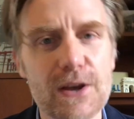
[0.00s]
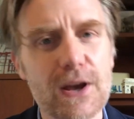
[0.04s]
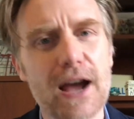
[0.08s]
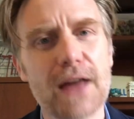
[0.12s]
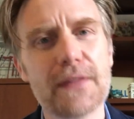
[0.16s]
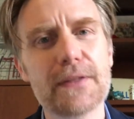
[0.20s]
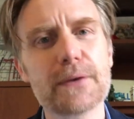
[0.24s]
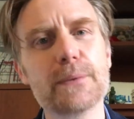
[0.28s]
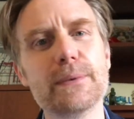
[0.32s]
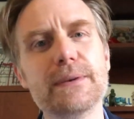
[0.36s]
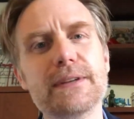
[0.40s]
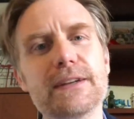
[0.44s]

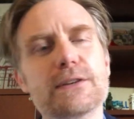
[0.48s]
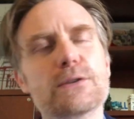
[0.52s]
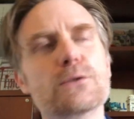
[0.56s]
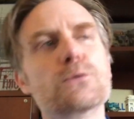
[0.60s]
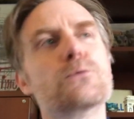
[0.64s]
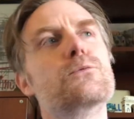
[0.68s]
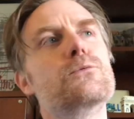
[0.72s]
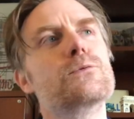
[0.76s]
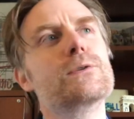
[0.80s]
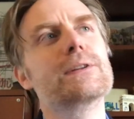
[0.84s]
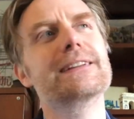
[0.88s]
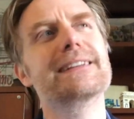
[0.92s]
I think we need to
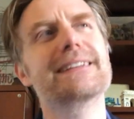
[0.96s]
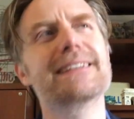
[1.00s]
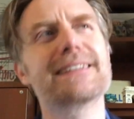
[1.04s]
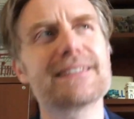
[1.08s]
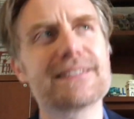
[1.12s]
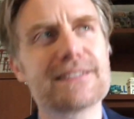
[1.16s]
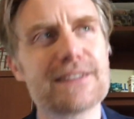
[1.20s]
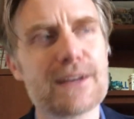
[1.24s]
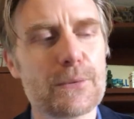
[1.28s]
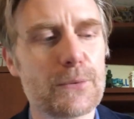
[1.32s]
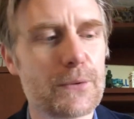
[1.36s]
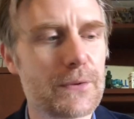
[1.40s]
really
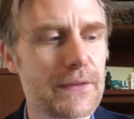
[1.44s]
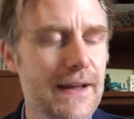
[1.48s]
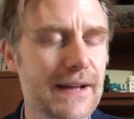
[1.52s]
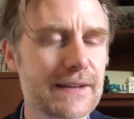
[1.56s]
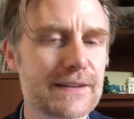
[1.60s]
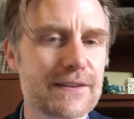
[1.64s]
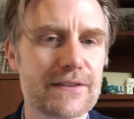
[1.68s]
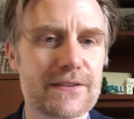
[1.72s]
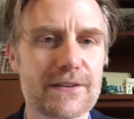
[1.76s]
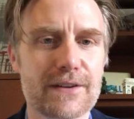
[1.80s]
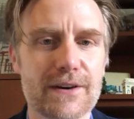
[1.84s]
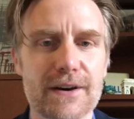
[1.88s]
sit with
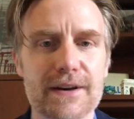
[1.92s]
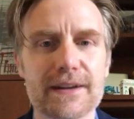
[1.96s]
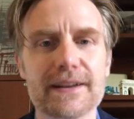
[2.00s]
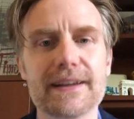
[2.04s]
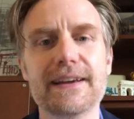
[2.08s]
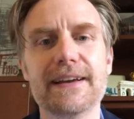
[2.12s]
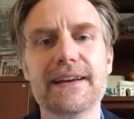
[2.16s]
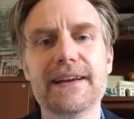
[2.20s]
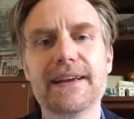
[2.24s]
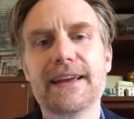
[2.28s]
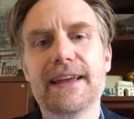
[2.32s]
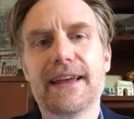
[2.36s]
that thought
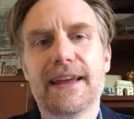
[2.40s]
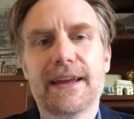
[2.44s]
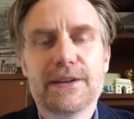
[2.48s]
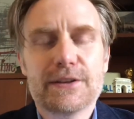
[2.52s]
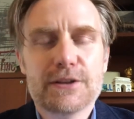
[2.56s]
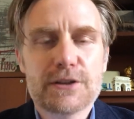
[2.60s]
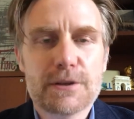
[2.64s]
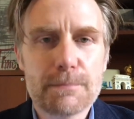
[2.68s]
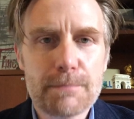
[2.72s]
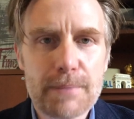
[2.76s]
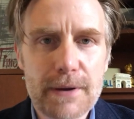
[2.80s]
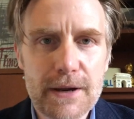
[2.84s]
in
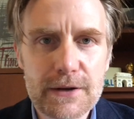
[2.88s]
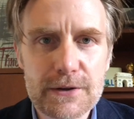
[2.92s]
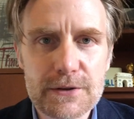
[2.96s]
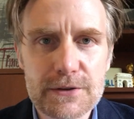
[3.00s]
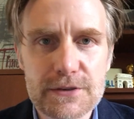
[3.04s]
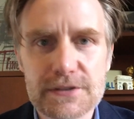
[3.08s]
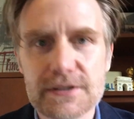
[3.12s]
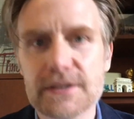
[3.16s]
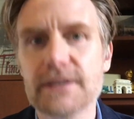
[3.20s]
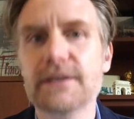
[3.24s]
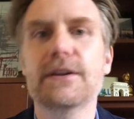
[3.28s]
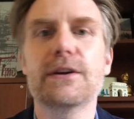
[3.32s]

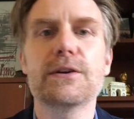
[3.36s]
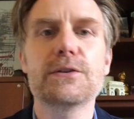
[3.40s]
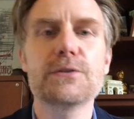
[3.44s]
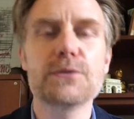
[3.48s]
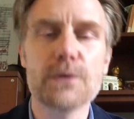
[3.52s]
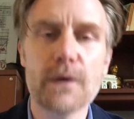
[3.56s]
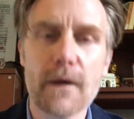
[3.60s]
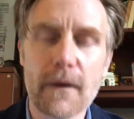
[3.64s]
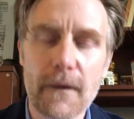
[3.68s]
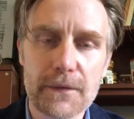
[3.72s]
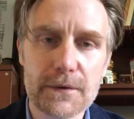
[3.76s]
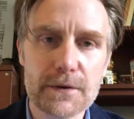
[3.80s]
comparison
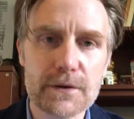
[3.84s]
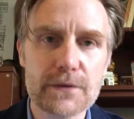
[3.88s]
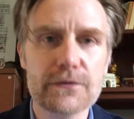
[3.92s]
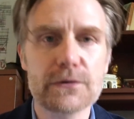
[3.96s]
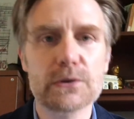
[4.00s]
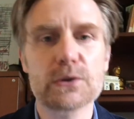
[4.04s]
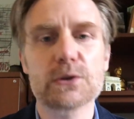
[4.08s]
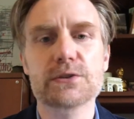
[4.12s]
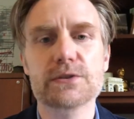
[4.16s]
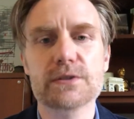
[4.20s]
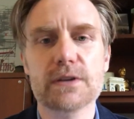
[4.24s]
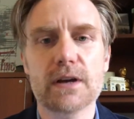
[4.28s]
to other
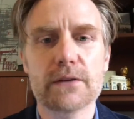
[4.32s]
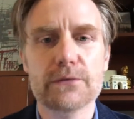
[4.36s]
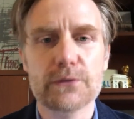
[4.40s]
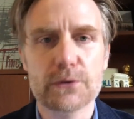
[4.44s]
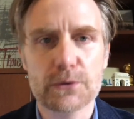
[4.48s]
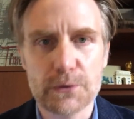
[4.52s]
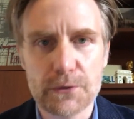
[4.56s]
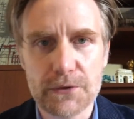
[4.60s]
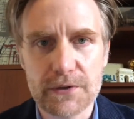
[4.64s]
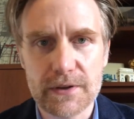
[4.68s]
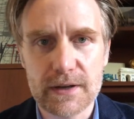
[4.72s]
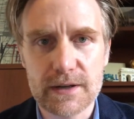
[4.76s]

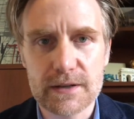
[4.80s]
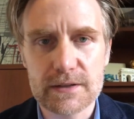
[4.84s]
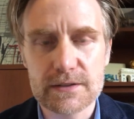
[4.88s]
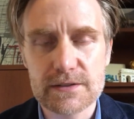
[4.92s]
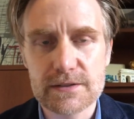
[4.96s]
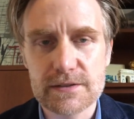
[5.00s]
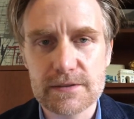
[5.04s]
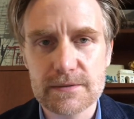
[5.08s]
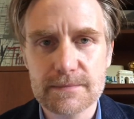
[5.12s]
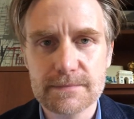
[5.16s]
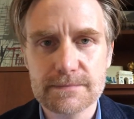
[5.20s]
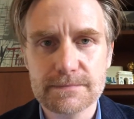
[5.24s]
philosophical
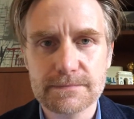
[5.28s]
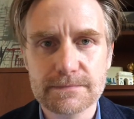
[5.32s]
thoughts.